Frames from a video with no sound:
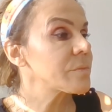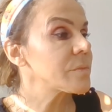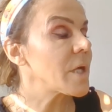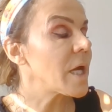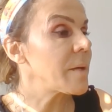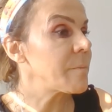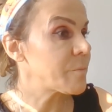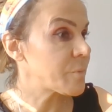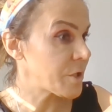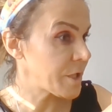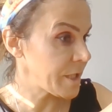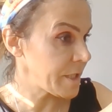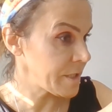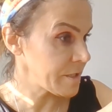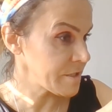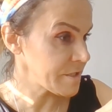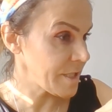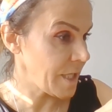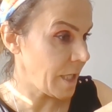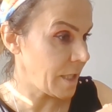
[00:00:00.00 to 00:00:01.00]
and pretty
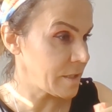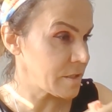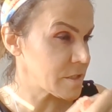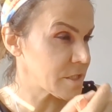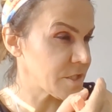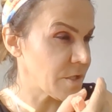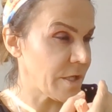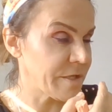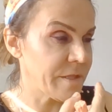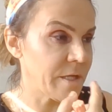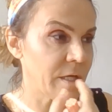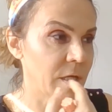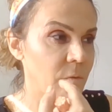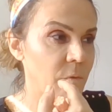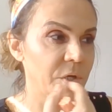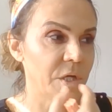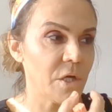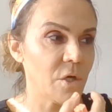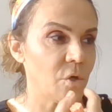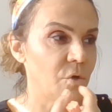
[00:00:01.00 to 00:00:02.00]
intense. So I think I
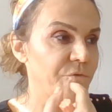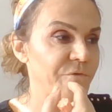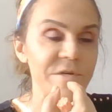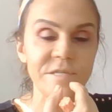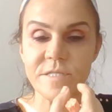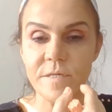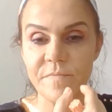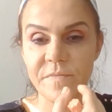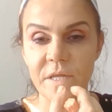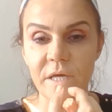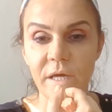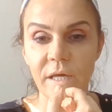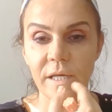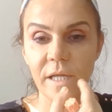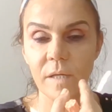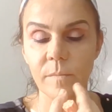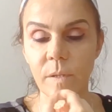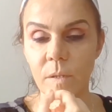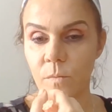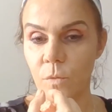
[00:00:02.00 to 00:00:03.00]
want to go for something a
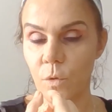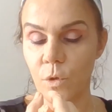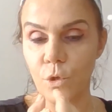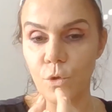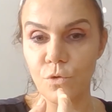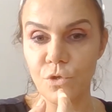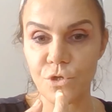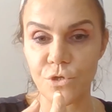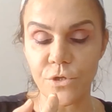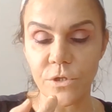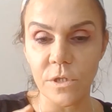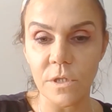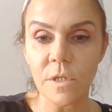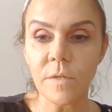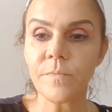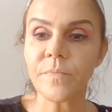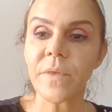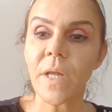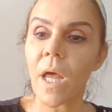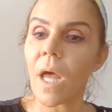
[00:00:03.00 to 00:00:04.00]
little bit more
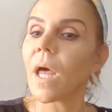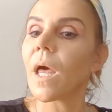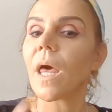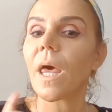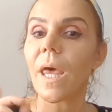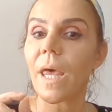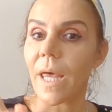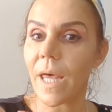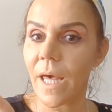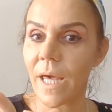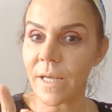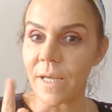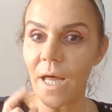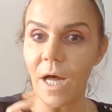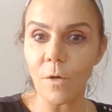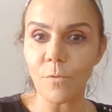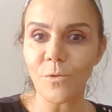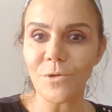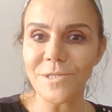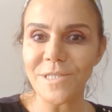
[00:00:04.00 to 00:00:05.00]
neutral. And
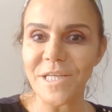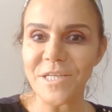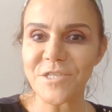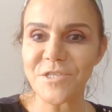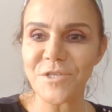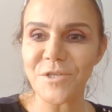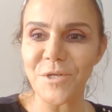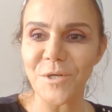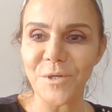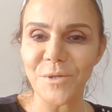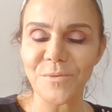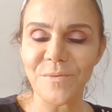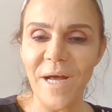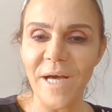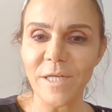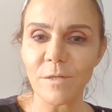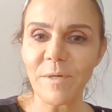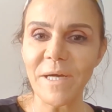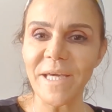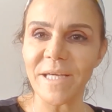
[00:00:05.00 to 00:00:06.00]
I will let you know
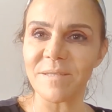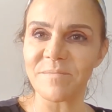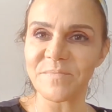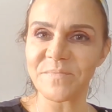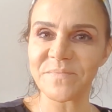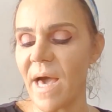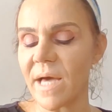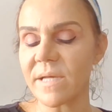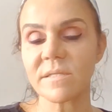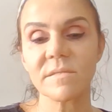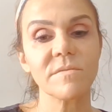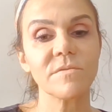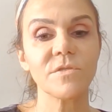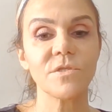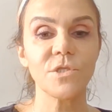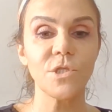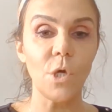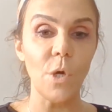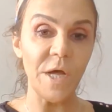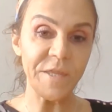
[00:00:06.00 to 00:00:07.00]
right away.
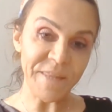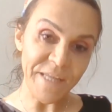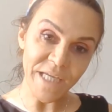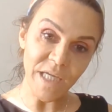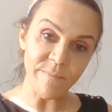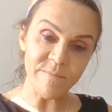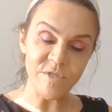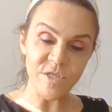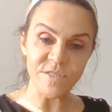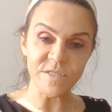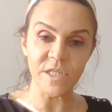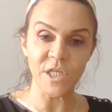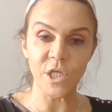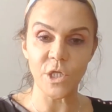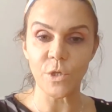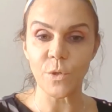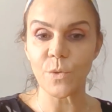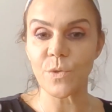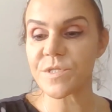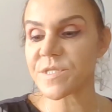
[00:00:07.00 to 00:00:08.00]
So I think I'm just going
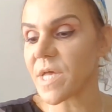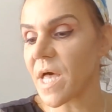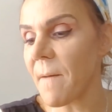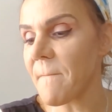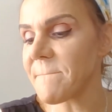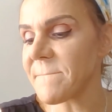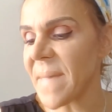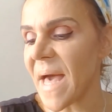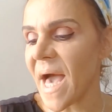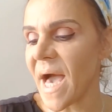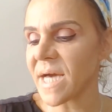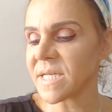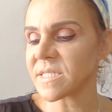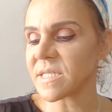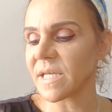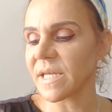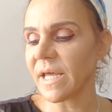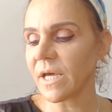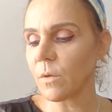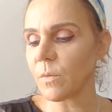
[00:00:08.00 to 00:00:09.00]
to use a matte
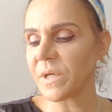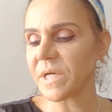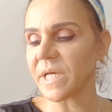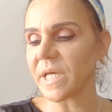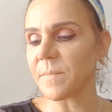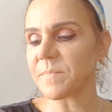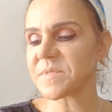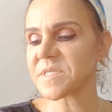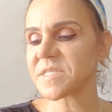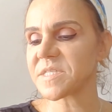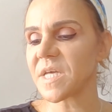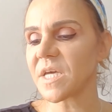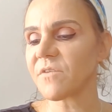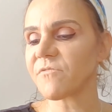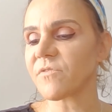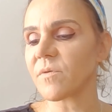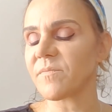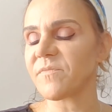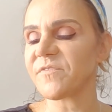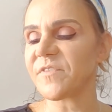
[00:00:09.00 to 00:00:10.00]
liquid lipstick
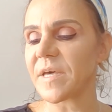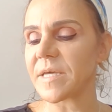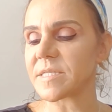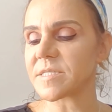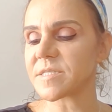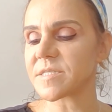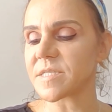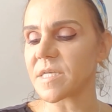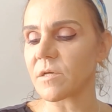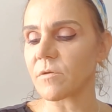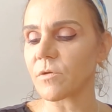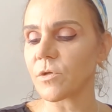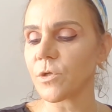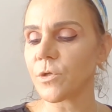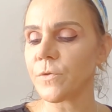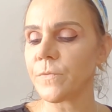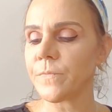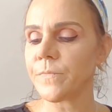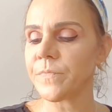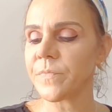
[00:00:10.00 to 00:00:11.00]
from Phase
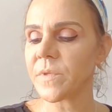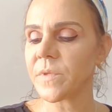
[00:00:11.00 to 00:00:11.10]
Zero.